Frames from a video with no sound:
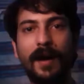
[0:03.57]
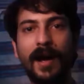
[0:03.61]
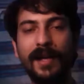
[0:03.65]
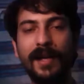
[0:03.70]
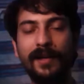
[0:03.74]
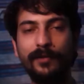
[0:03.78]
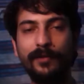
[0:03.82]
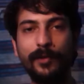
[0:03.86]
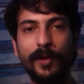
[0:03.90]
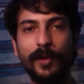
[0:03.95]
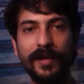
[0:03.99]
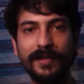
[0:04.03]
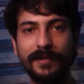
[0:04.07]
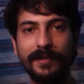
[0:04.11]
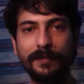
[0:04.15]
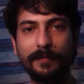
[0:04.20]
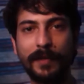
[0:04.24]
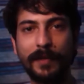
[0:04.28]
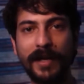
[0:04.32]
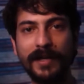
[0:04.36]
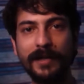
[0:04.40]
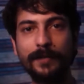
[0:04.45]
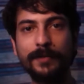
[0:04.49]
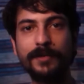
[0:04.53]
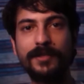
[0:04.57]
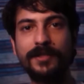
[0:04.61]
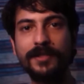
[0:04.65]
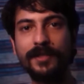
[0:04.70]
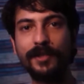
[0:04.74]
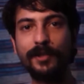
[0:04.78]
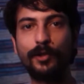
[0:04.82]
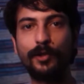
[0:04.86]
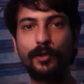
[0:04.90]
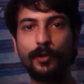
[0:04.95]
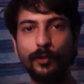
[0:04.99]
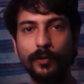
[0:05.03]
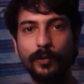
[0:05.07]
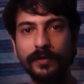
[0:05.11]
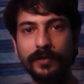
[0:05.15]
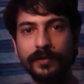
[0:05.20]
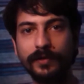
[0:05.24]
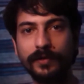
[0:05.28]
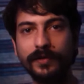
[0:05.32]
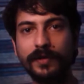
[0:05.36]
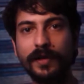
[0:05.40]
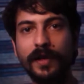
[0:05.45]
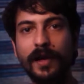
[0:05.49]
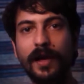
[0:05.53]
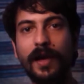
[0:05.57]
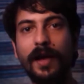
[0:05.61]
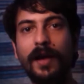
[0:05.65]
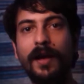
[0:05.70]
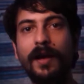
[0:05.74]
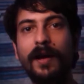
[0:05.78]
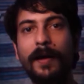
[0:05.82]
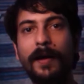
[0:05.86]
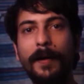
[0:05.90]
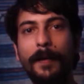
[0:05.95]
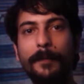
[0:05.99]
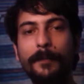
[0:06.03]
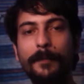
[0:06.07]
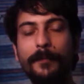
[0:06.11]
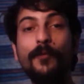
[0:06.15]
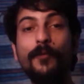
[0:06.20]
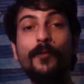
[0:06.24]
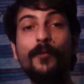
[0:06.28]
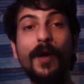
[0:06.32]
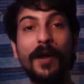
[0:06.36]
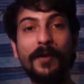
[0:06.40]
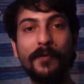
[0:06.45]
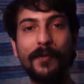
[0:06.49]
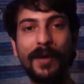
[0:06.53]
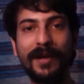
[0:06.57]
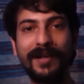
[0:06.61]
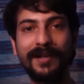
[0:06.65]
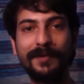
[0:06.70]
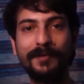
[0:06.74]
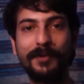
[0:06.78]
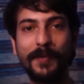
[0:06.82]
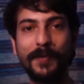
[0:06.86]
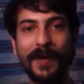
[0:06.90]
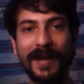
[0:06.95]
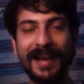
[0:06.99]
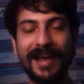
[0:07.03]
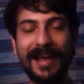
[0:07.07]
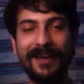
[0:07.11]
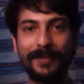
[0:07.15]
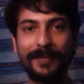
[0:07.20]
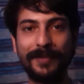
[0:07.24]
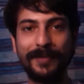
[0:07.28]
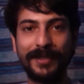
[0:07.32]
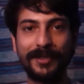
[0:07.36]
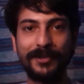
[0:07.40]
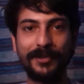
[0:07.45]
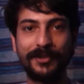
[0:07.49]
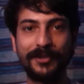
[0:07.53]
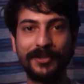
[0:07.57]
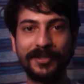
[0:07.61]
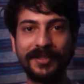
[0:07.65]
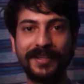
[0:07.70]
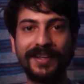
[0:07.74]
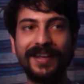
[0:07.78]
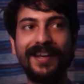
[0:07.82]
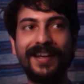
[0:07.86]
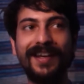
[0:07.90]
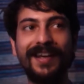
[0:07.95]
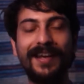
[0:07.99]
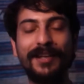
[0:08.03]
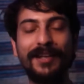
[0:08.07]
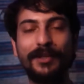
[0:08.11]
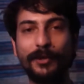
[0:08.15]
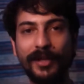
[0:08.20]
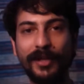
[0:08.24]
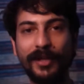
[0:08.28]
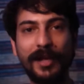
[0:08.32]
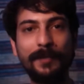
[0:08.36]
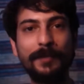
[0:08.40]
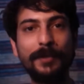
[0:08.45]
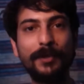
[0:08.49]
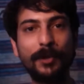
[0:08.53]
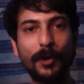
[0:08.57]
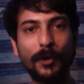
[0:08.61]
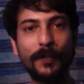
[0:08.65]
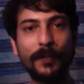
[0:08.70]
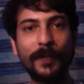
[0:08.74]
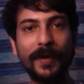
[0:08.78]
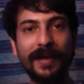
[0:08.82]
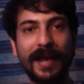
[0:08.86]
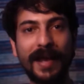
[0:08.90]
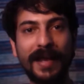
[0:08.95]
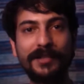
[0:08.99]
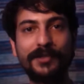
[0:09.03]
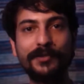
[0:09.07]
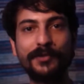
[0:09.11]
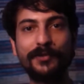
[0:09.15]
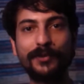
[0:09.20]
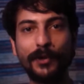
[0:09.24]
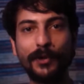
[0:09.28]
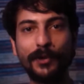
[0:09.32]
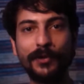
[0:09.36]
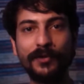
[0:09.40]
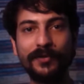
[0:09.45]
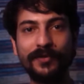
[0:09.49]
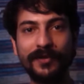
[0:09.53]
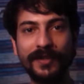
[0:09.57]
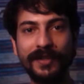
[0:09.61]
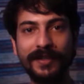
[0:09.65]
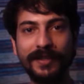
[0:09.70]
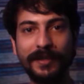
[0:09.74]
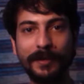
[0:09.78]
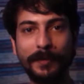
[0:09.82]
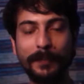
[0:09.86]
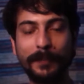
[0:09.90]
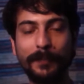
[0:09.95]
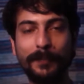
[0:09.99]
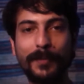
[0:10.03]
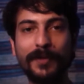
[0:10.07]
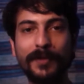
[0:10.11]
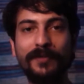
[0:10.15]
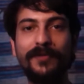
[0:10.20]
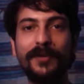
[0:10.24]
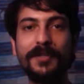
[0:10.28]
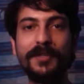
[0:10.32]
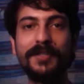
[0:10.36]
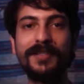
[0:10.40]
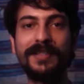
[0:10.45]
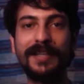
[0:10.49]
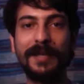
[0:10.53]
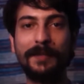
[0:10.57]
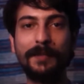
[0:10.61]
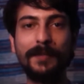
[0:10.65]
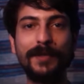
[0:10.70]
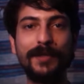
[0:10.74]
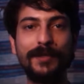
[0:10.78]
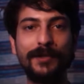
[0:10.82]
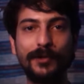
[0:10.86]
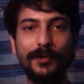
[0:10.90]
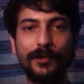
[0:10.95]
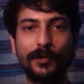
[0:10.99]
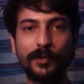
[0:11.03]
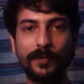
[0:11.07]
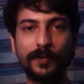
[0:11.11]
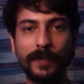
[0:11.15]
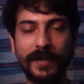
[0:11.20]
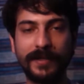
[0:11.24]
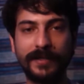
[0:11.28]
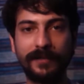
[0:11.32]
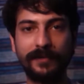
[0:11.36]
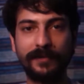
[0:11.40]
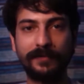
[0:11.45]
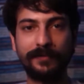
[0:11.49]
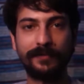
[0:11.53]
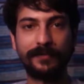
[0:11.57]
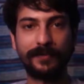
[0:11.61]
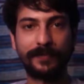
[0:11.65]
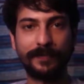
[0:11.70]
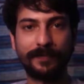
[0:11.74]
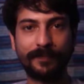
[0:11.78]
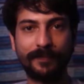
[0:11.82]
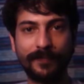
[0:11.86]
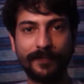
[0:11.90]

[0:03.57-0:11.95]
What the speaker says: Hi everyone, my name is Cyril Kuhn, and welcome to my life page. Today I'll be talking about astrophotography, but first let me introduce myself.